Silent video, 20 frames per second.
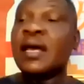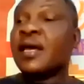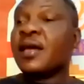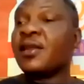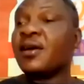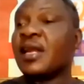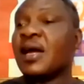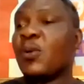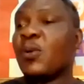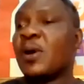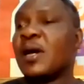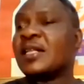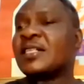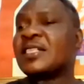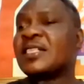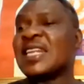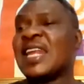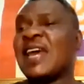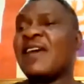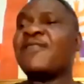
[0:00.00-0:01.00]
In other
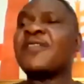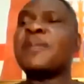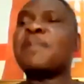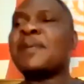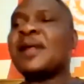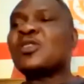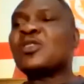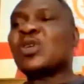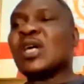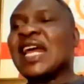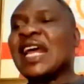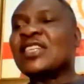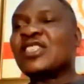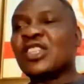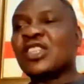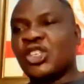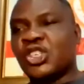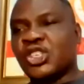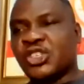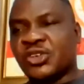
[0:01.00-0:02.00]
words, in every place where there
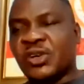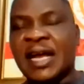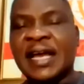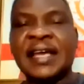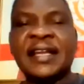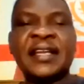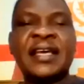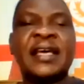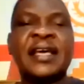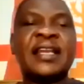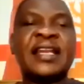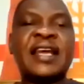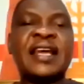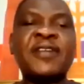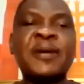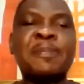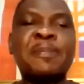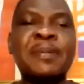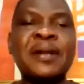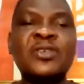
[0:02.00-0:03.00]
is a shrine, in
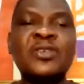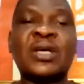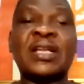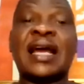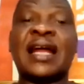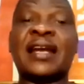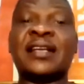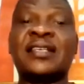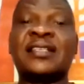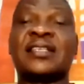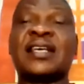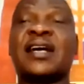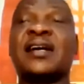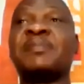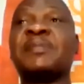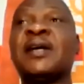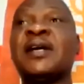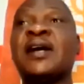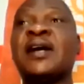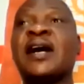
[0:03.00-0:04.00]
every place where there is
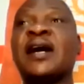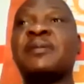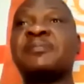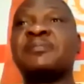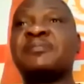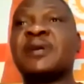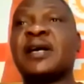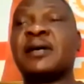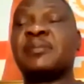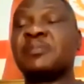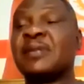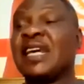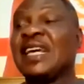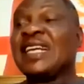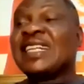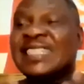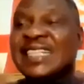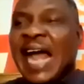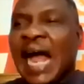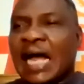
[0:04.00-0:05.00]
a um, um,
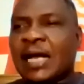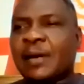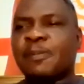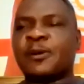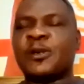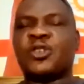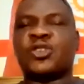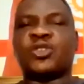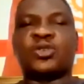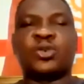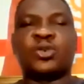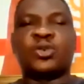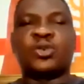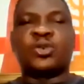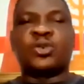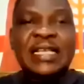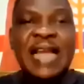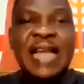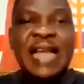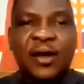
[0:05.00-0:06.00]
a dark priesthood,
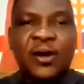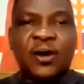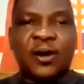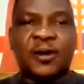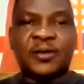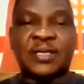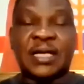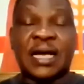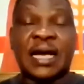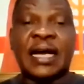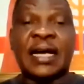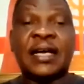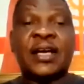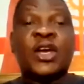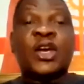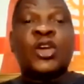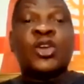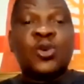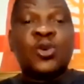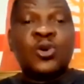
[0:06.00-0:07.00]
a dark altar,
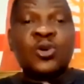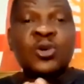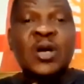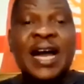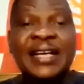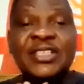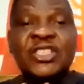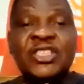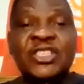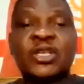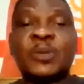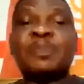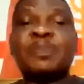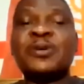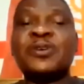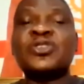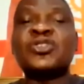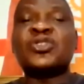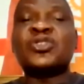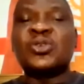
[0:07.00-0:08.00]
you are
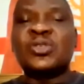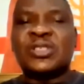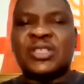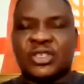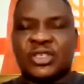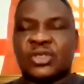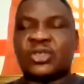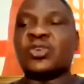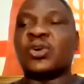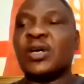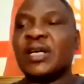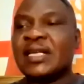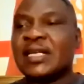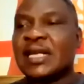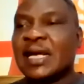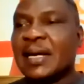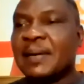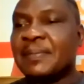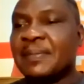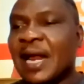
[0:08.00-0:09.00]
supposed to destroy
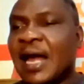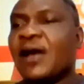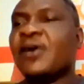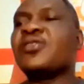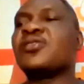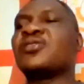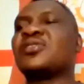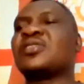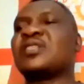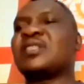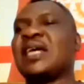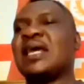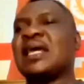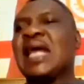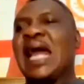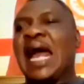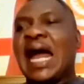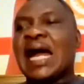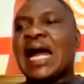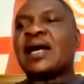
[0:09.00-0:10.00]
them. Now you
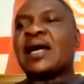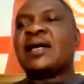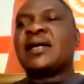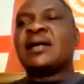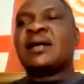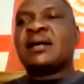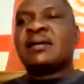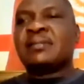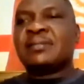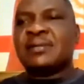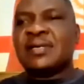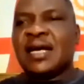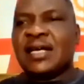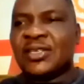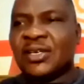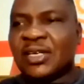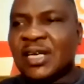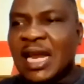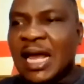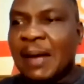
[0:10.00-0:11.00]
say, ah, a
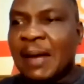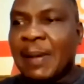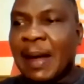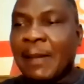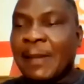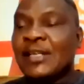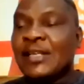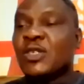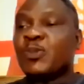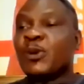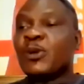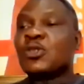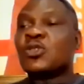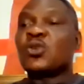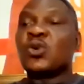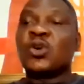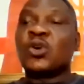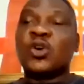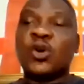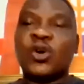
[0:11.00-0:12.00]
claim, am I supposed
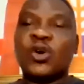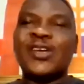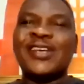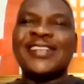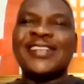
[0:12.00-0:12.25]
to go